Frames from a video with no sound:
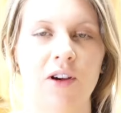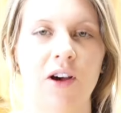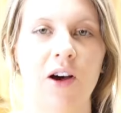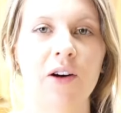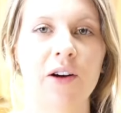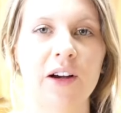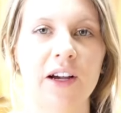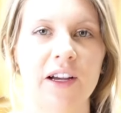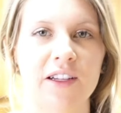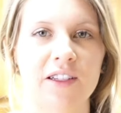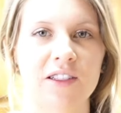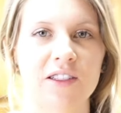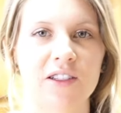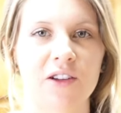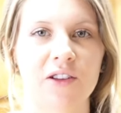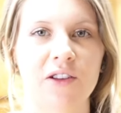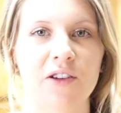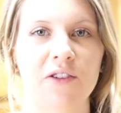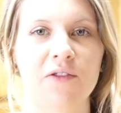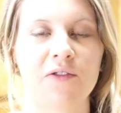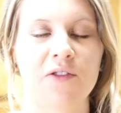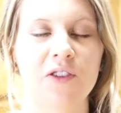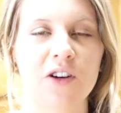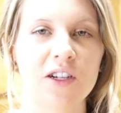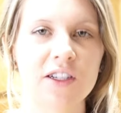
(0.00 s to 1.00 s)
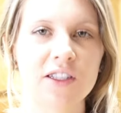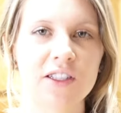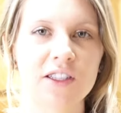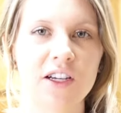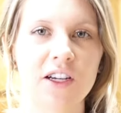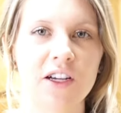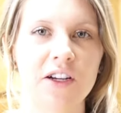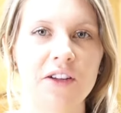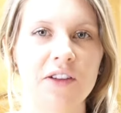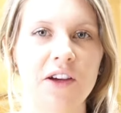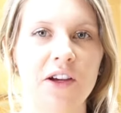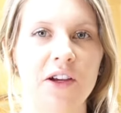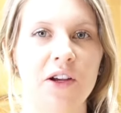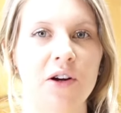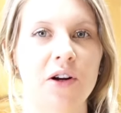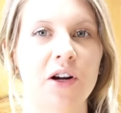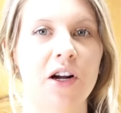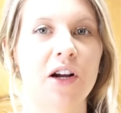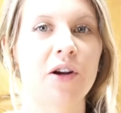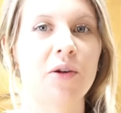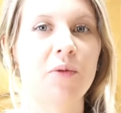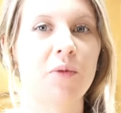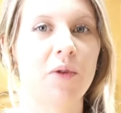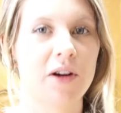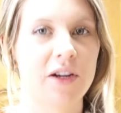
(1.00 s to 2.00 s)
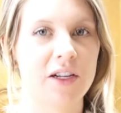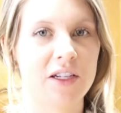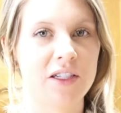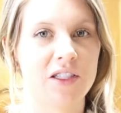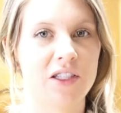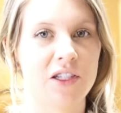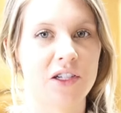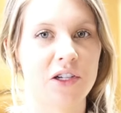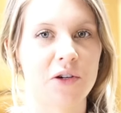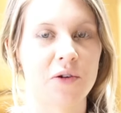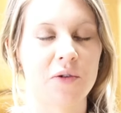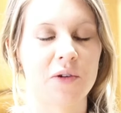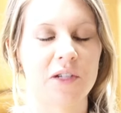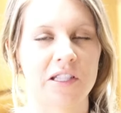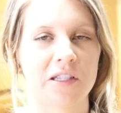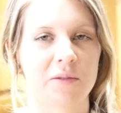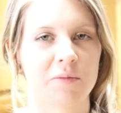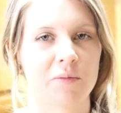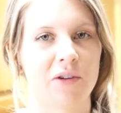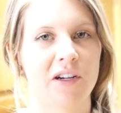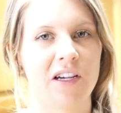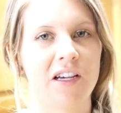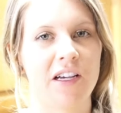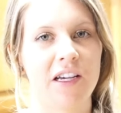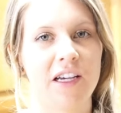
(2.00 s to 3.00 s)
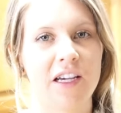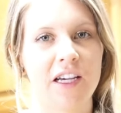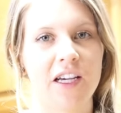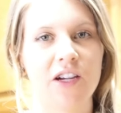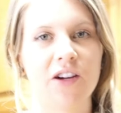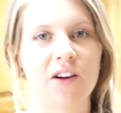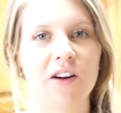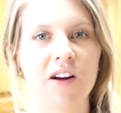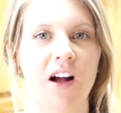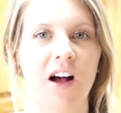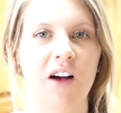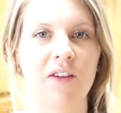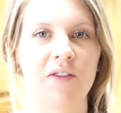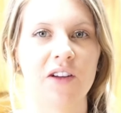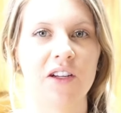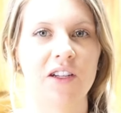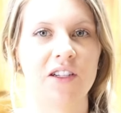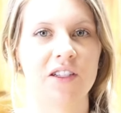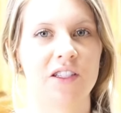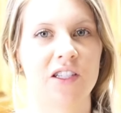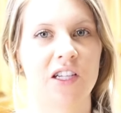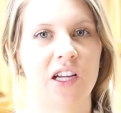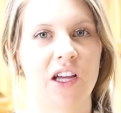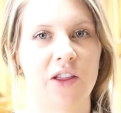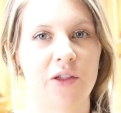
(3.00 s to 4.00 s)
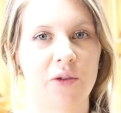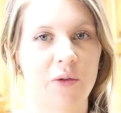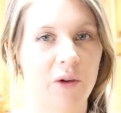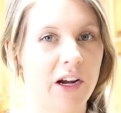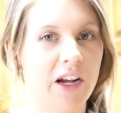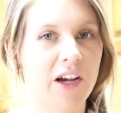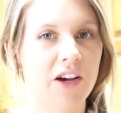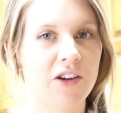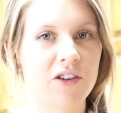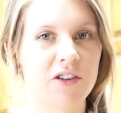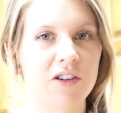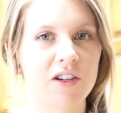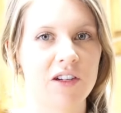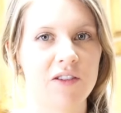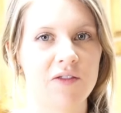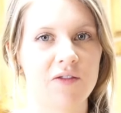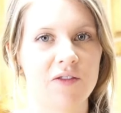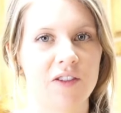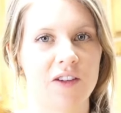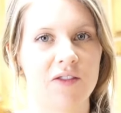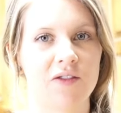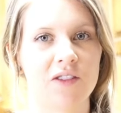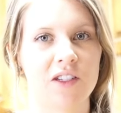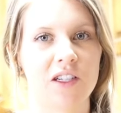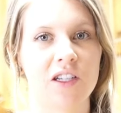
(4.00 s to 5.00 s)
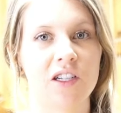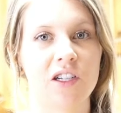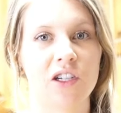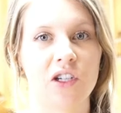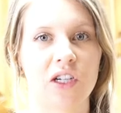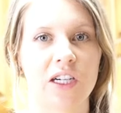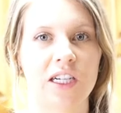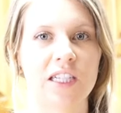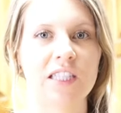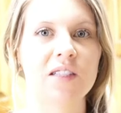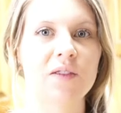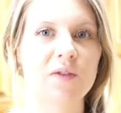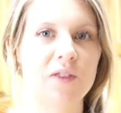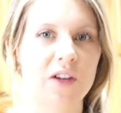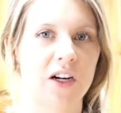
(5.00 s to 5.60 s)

Okay, so the first thing that you're going to want to do is preheat your oven to three hundred fifty degrees